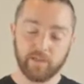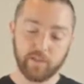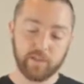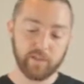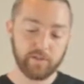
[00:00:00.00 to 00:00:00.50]

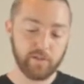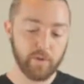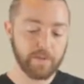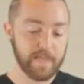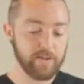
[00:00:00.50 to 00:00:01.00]
So here, let's show
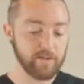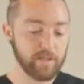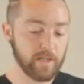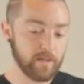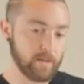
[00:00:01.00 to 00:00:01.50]
what that looks
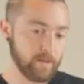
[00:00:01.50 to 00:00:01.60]
like.